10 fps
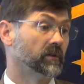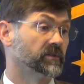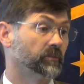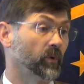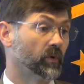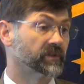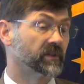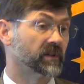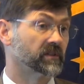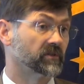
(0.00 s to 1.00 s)
supports
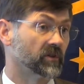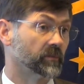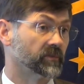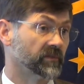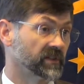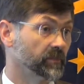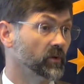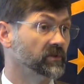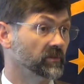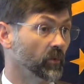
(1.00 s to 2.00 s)
us in terms of
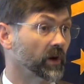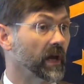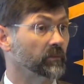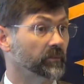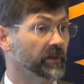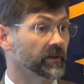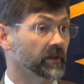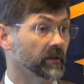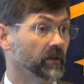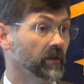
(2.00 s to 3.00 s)
exposing more capability